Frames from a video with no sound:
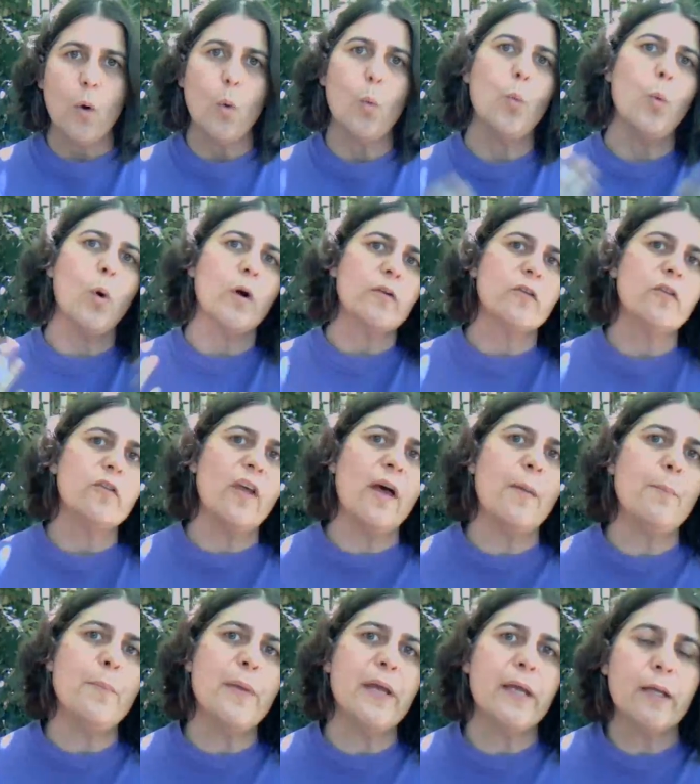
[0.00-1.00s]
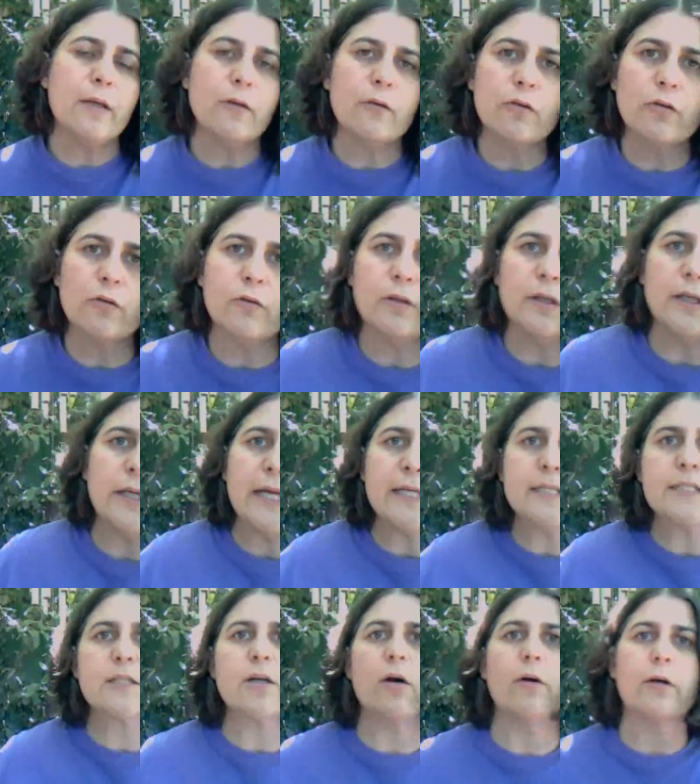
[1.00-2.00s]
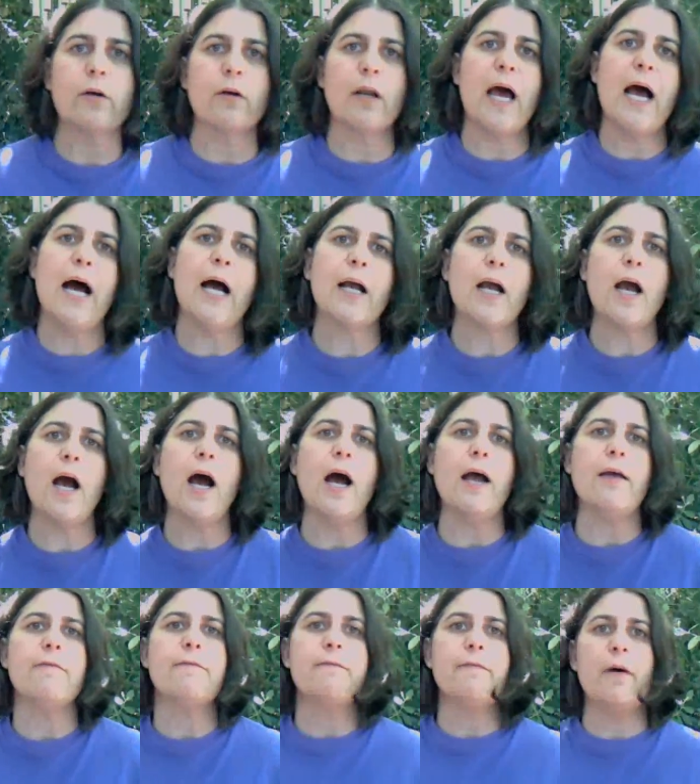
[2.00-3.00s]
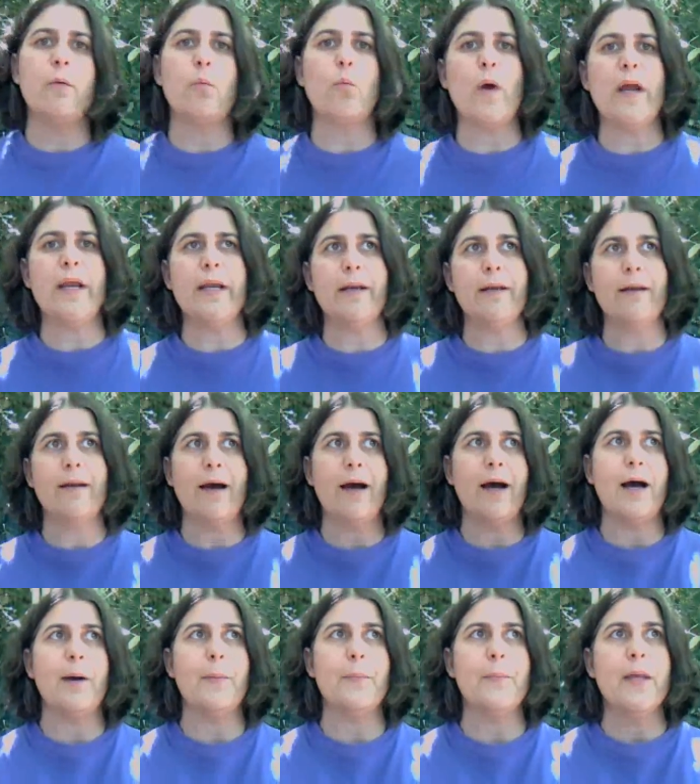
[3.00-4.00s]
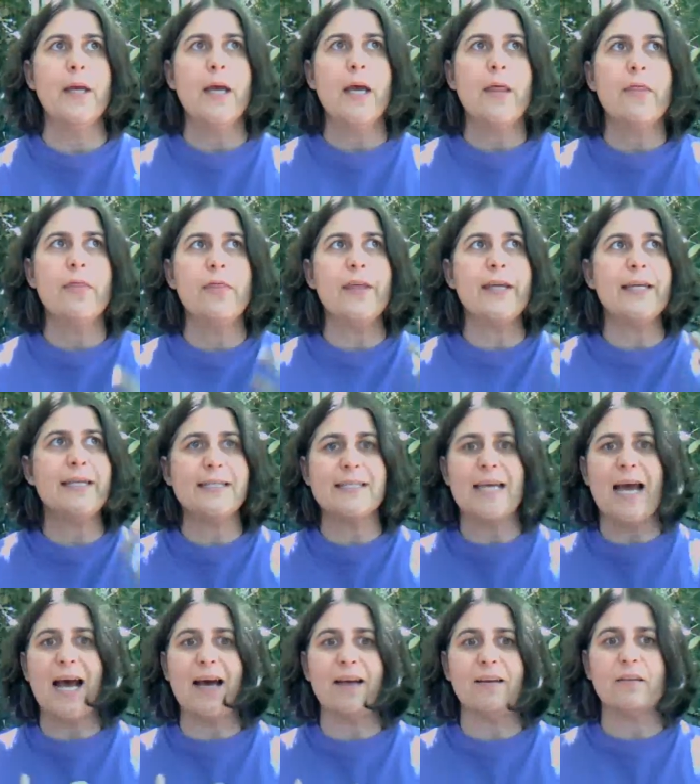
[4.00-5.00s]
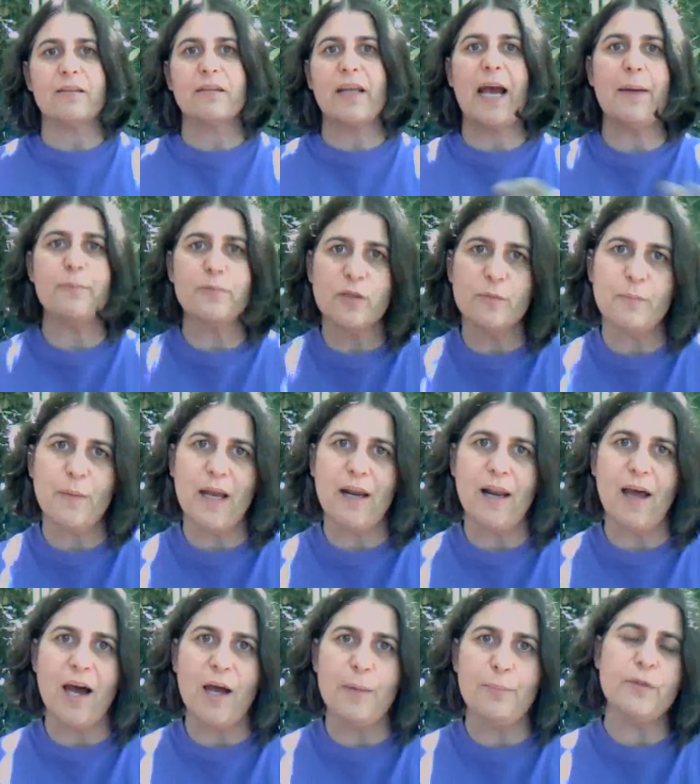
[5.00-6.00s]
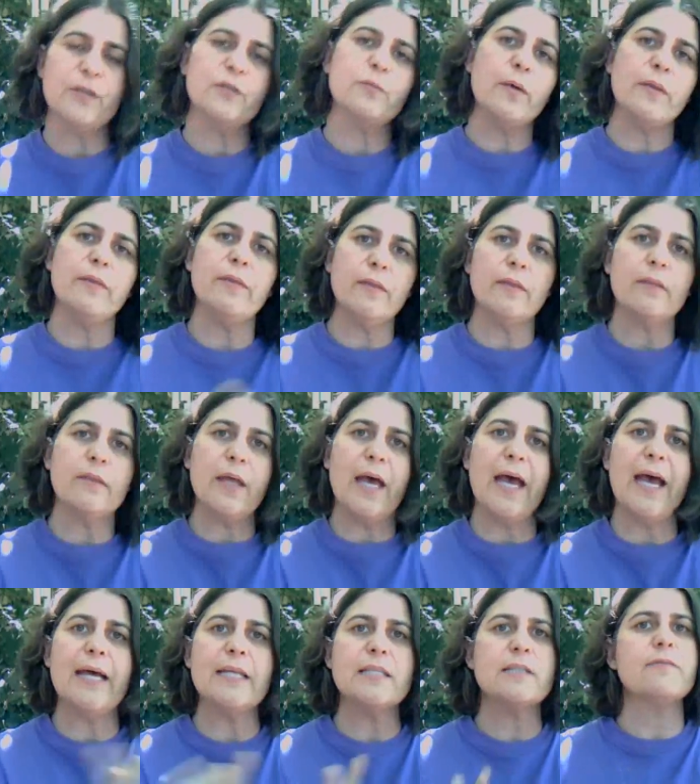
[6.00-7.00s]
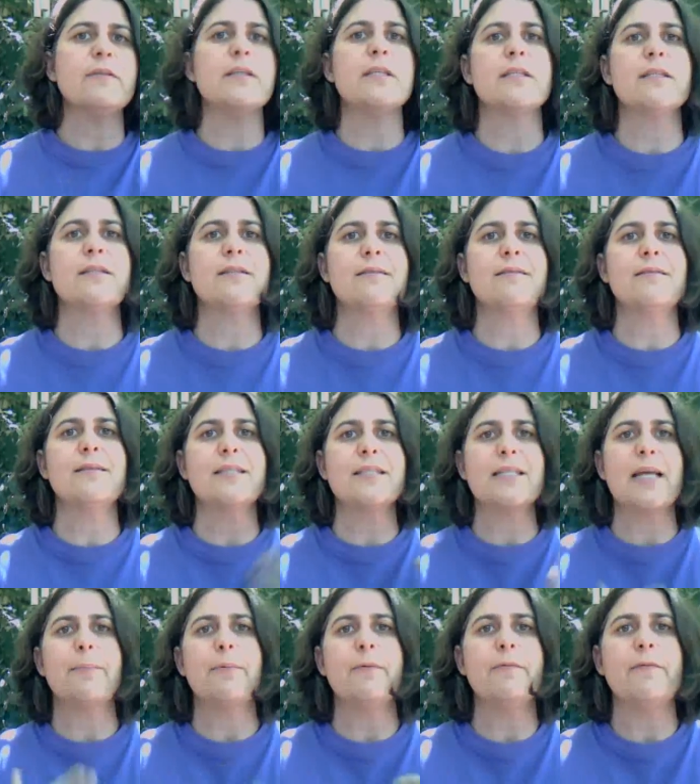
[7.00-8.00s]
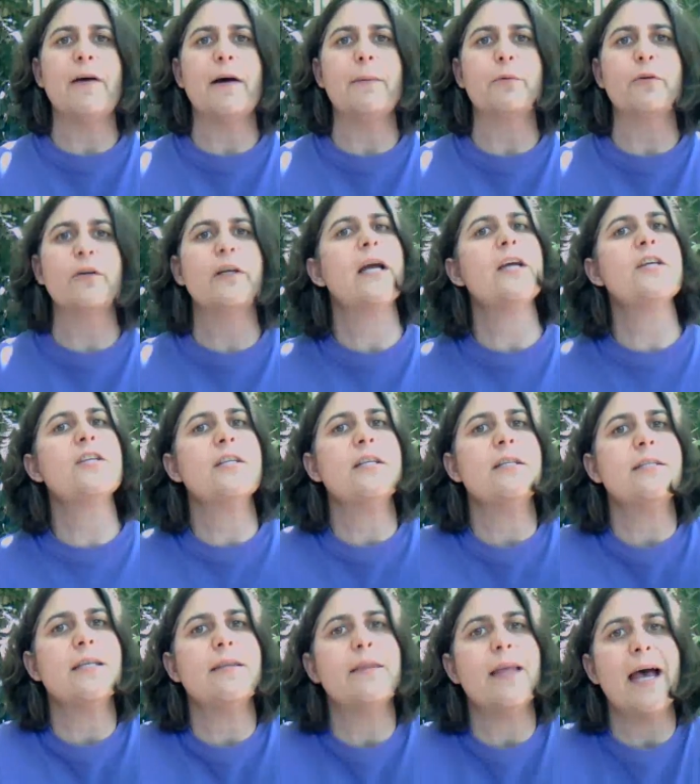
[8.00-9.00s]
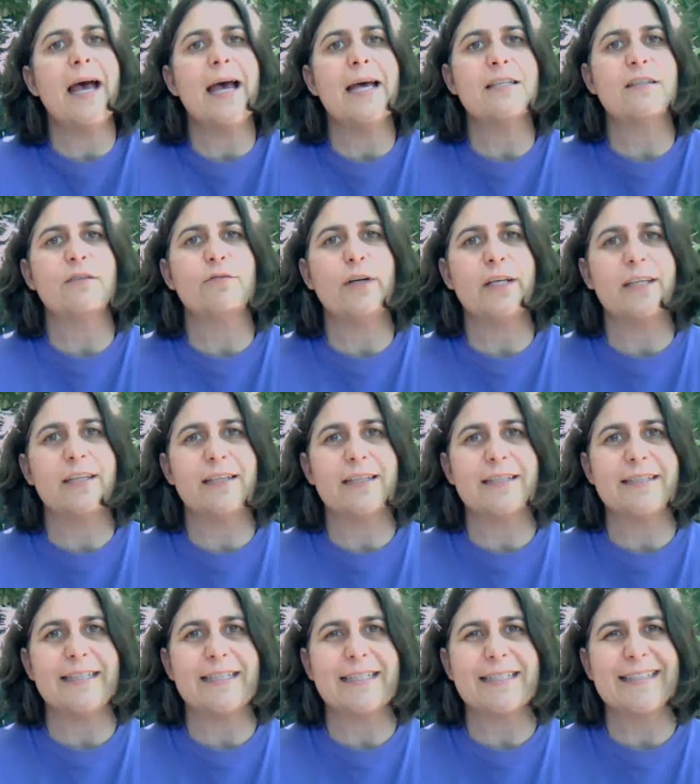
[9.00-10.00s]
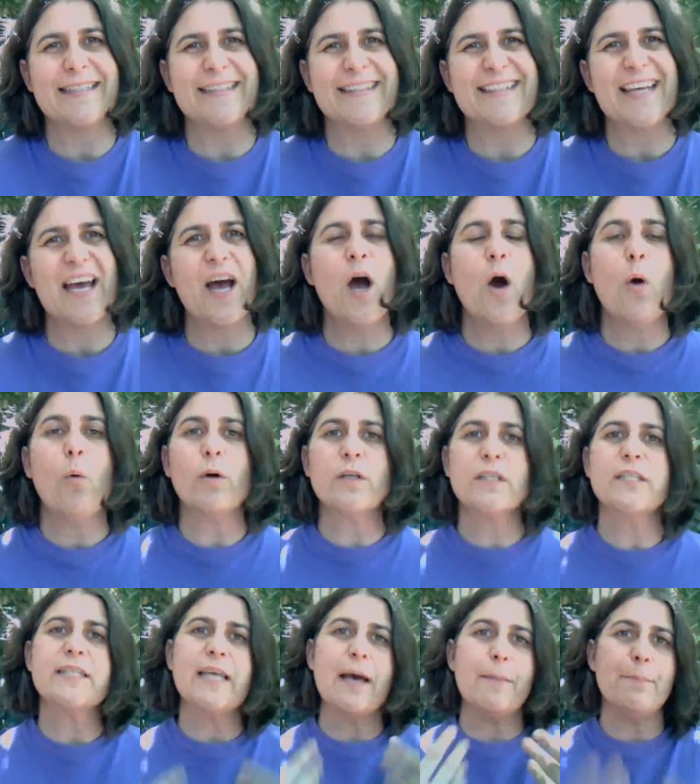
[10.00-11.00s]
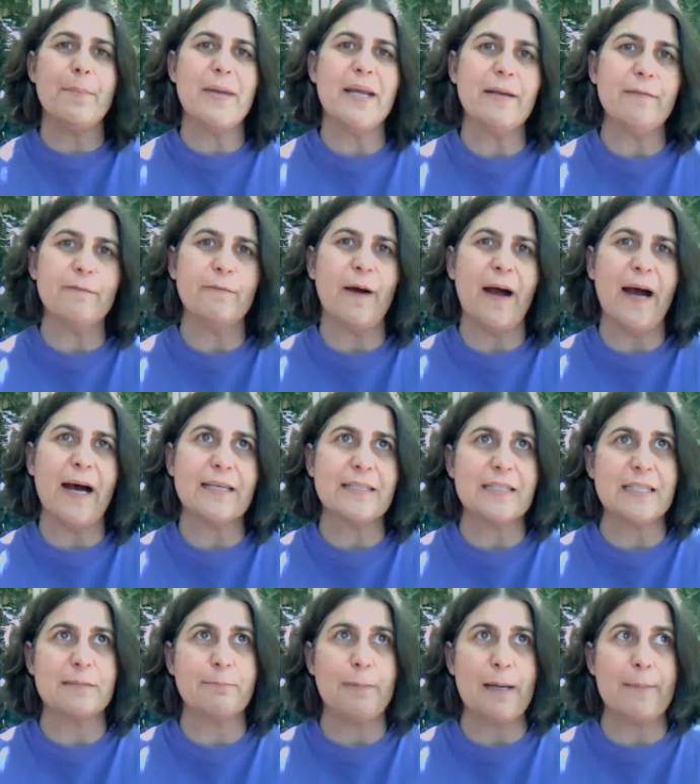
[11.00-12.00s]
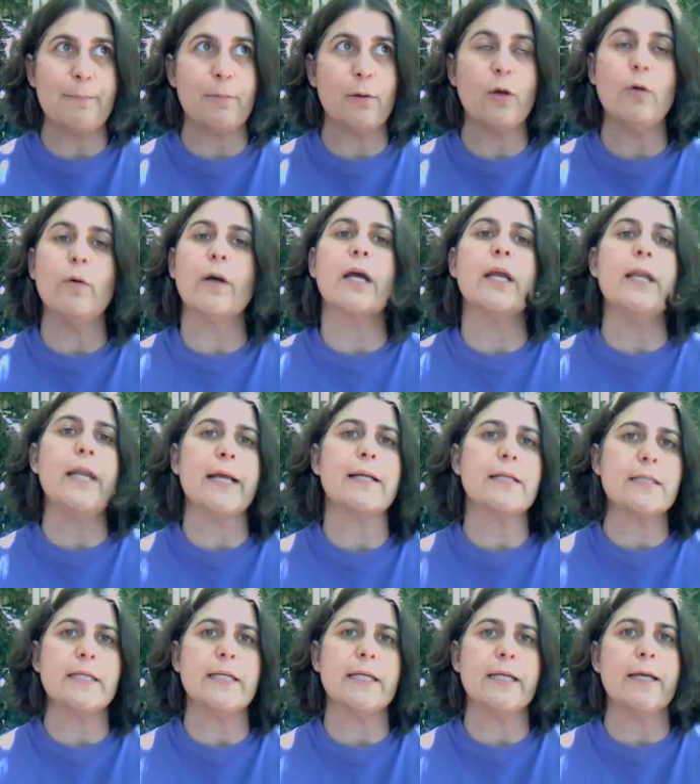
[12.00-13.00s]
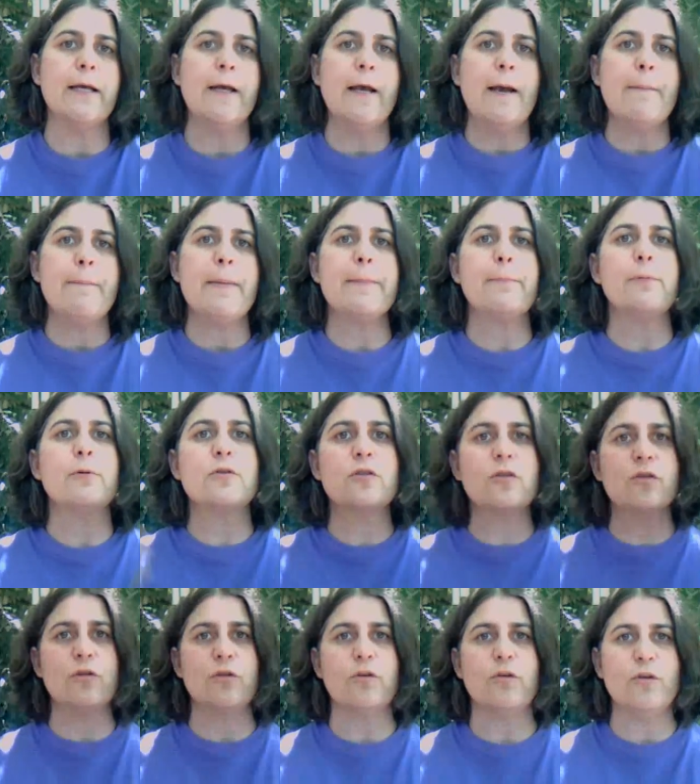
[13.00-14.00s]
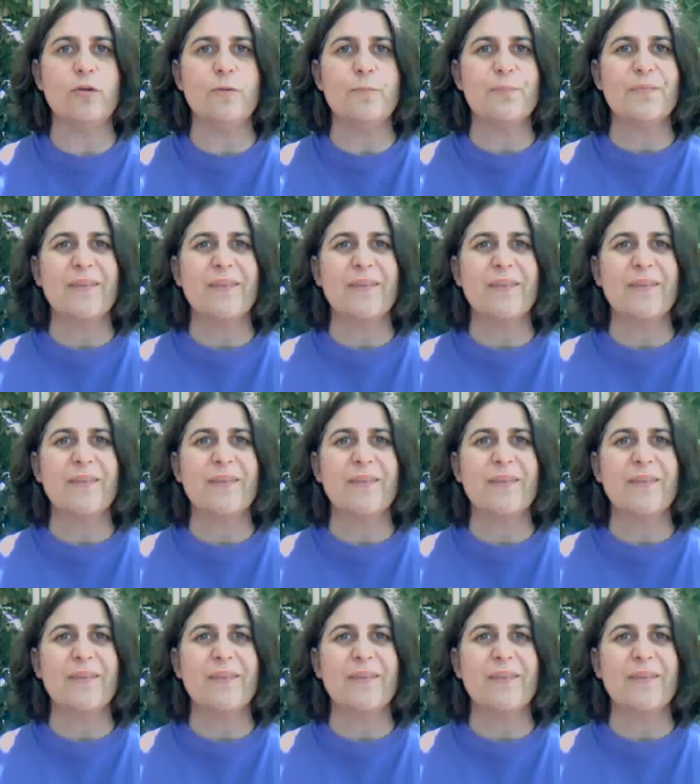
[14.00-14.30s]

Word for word: What does that mean to the historical archive when these aren't captured by libraries, when the hands of this type of creation is in the hands of regular citizens? What does that mean for us as people who are connecting people to